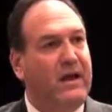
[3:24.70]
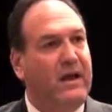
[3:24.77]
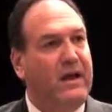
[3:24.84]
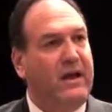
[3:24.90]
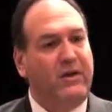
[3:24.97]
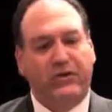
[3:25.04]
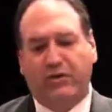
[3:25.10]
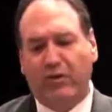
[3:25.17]

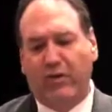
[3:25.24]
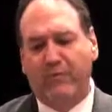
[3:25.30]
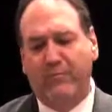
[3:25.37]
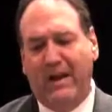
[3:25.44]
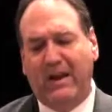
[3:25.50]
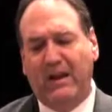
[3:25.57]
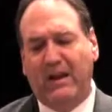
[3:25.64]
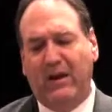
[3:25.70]
He served
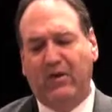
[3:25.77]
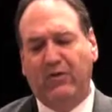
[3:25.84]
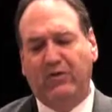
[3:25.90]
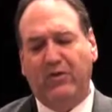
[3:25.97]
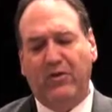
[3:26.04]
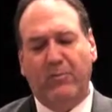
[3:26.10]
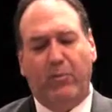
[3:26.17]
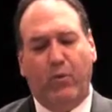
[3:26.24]
many
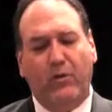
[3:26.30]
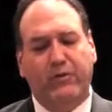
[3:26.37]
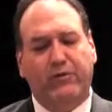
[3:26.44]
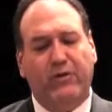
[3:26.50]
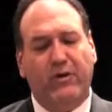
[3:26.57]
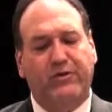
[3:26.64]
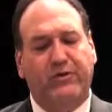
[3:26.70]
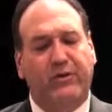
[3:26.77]
years on the Board of
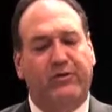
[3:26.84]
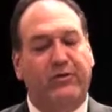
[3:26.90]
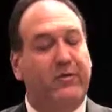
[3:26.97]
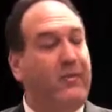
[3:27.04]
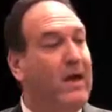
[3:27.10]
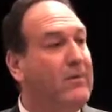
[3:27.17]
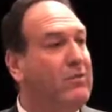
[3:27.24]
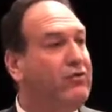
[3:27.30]
Trustees for the
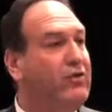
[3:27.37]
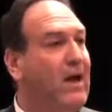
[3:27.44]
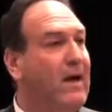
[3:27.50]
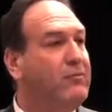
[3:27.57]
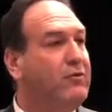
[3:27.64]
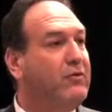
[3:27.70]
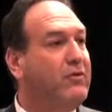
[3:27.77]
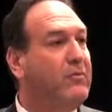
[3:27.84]
Miami
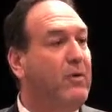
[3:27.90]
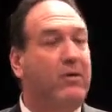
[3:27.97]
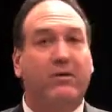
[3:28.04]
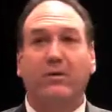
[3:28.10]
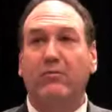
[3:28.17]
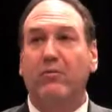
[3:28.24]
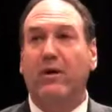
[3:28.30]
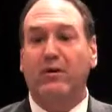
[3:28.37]
chapter of the
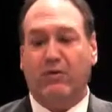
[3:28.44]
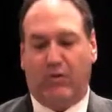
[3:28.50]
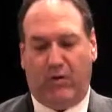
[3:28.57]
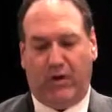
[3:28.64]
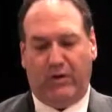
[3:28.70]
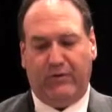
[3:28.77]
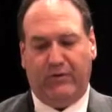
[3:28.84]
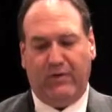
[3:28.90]
American Red
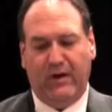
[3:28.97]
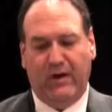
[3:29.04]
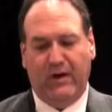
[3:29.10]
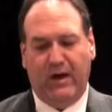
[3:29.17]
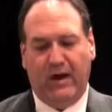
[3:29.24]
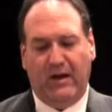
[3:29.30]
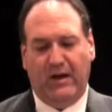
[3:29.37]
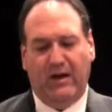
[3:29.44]
Cross,
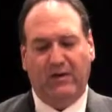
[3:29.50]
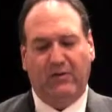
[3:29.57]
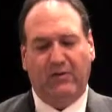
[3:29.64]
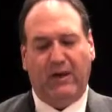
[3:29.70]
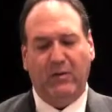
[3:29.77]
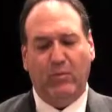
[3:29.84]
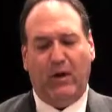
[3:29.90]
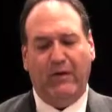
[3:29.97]
and he and his
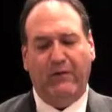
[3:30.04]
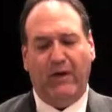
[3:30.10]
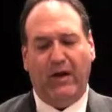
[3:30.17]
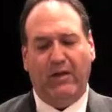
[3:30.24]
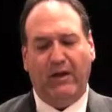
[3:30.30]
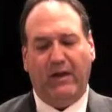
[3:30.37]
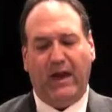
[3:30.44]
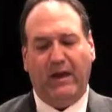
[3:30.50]
late wife,
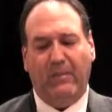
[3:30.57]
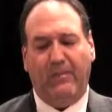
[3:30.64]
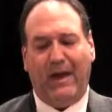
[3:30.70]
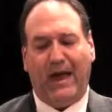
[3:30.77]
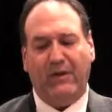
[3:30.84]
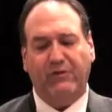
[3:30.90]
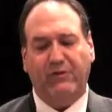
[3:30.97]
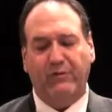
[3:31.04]
Ellie, had a
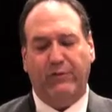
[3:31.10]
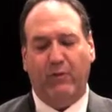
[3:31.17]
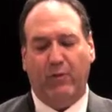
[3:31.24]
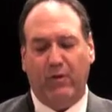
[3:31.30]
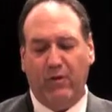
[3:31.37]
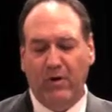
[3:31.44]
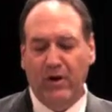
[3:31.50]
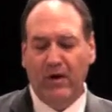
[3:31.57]
passion
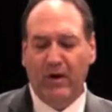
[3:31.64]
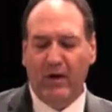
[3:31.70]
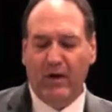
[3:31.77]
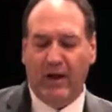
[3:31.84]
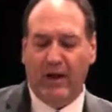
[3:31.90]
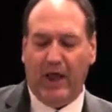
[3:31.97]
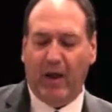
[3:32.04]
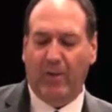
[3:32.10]
for
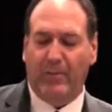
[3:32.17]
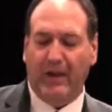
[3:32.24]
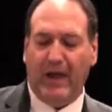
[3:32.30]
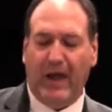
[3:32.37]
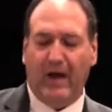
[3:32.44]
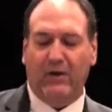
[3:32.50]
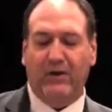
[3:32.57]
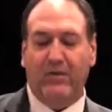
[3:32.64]
and helping
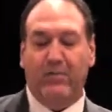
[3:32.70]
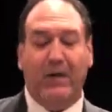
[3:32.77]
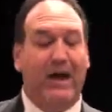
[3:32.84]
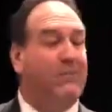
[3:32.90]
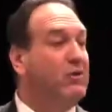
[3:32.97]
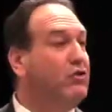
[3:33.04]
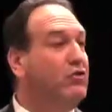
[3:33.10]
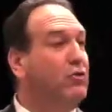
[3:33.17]
out at the
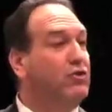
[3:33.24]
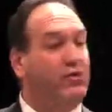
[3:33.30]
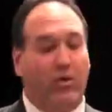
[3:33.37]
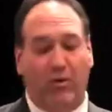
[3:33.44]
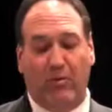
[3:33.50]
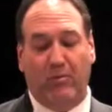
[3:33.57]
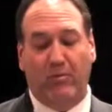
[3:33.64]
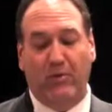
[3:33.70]
Miami Jewish
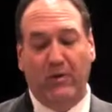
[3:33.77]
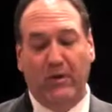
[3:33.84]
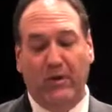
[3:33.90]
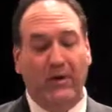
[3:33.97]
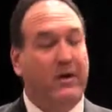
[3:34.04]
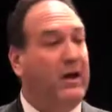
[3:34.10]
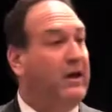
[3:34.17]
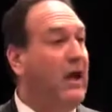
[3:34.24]
Home
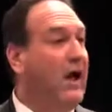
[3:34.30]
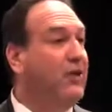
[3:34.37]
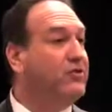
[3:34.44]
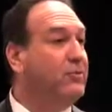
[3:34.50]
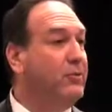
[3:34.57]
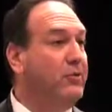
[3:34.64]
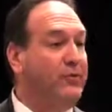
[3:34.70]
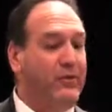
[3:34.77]
and
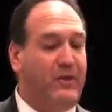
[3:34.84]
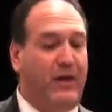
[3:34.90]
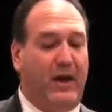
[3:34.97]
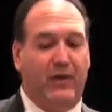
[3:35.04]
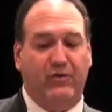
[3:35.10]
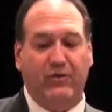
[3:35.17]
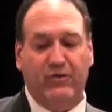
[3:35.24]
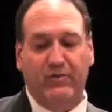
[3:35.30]
Hospital for the Aged.